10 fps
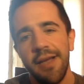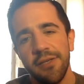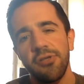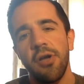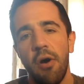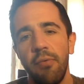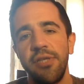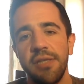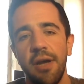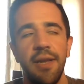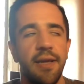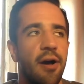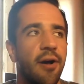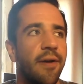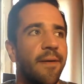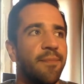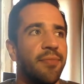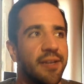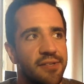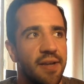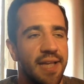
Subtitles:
So I was like, oh, we should totally go. And she's like,